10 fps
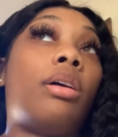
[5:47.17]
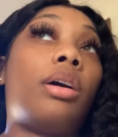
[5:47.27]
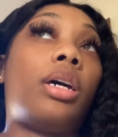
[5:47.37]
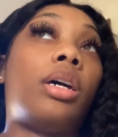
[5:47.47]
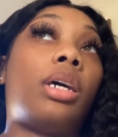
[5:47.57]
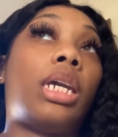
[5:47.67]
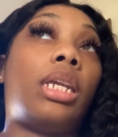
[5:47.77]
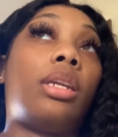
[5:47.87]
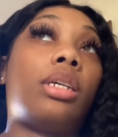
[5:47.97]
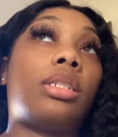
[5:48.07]
Uh, and
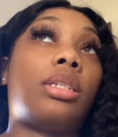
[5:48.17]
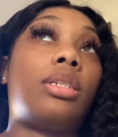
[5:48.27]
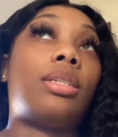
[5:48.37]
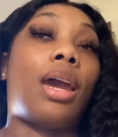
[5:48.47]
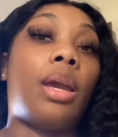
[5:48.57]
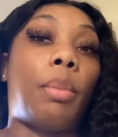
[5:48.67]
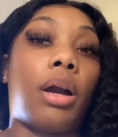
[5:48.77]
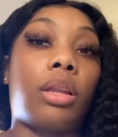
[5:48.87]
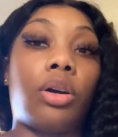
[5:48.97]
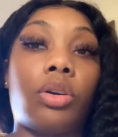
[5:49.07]
it doesn't stain my
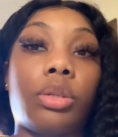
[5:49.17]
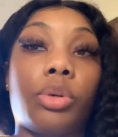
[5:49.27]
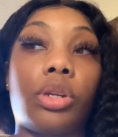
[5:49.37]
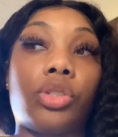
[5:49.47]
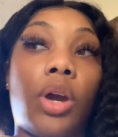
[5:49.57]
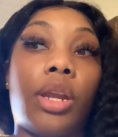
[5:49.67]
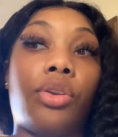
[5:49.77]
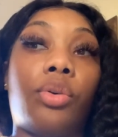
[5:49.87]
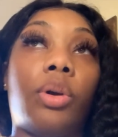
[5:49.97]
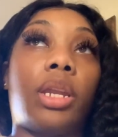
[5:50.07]
clothes. I'm going to try to
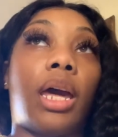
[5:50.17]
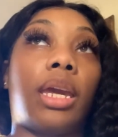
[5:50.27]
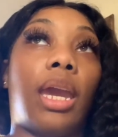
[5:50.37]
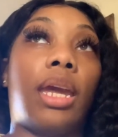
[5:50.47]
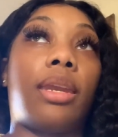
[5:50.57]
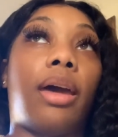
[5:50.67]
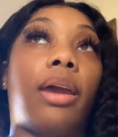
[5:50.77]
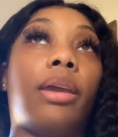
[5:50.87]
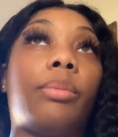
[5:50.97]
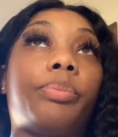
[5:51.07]
do it like at
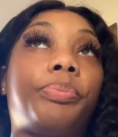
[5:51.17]
night.